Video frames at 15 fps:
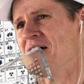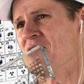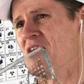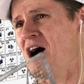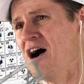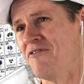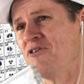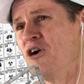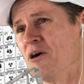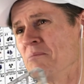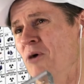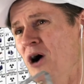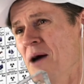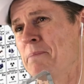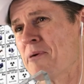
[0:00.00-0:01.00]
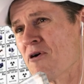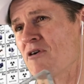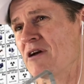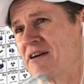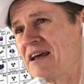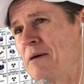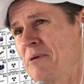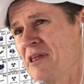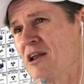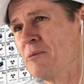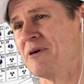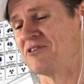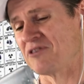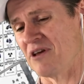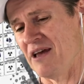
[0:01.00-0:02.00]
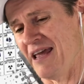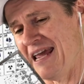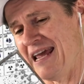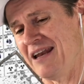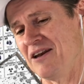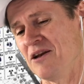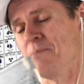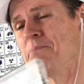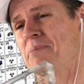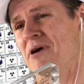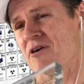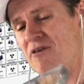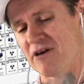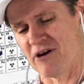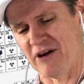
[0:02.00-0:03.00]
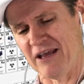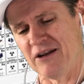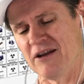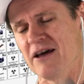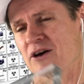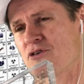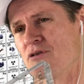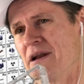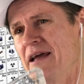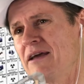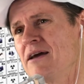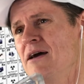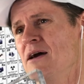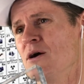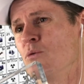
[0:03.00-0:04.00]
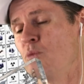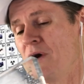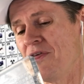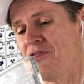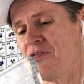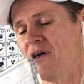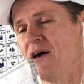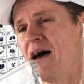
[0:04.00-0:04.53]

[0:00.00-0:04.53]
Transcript: I've got my periodic table of elements in acrylic with